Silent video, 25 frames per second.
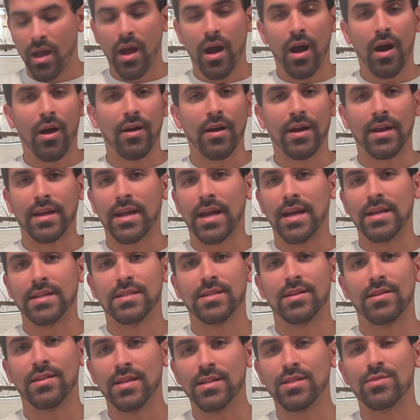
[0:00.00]
All right, guys,
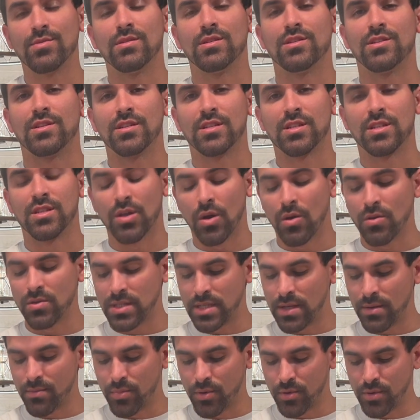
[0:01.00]
so this was just so
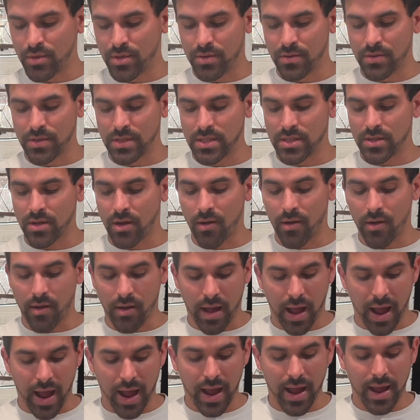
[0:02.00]
simple to install.
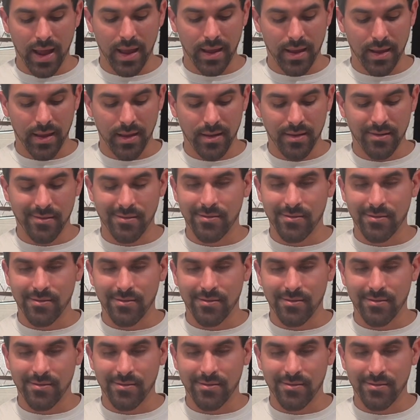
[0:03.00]
I